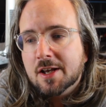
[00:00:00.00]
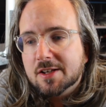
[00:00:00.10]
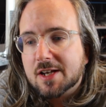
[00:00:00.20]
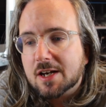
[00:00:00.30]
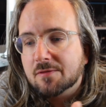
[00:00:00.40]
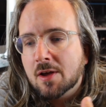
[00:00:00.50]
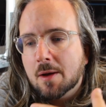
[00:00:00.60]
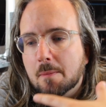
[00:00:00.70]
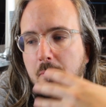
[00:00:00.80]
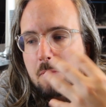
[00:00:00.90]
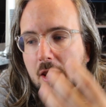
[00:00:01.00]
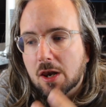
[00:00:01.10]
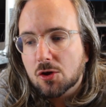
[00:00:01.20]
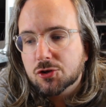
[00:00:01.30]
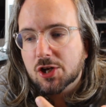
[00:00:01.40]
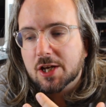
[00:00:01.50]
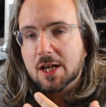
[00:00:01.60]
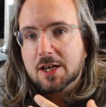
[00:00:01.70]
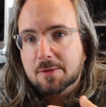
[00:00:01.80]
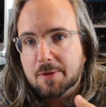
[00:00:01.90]
his kind of melodic,
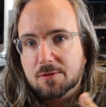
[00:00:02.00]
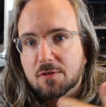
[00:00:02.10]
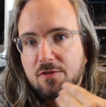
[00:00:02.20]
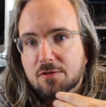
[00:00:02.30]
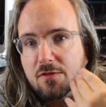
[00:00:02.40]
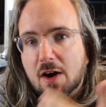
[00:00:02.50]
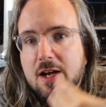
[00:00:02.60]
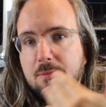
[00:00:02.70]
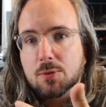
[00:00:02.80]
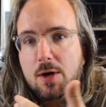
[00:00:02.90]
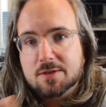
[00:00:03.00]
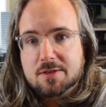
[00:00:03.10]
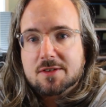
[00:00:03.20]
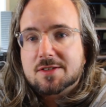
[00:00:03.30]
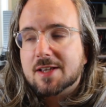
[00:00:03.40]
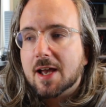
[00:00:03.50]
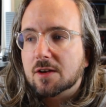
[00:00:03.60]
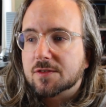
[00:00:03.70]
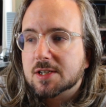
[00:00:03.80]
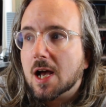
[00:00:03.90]
a little bit of vibrant
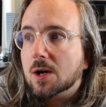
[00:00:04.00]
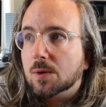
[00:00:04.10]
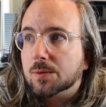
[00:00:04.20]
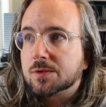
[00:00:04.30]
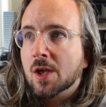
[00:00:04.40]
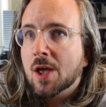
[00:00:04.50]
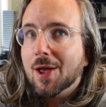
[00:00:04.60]
style of sounds.